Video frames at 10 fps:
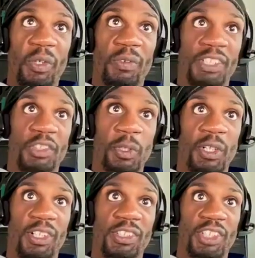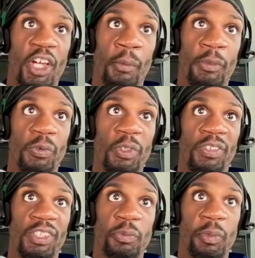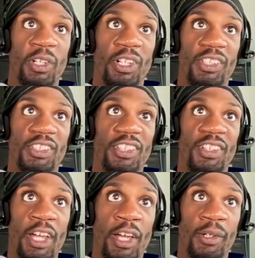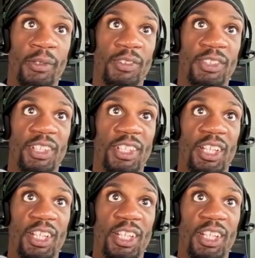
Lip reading: experienced ups, we've experienced the downs.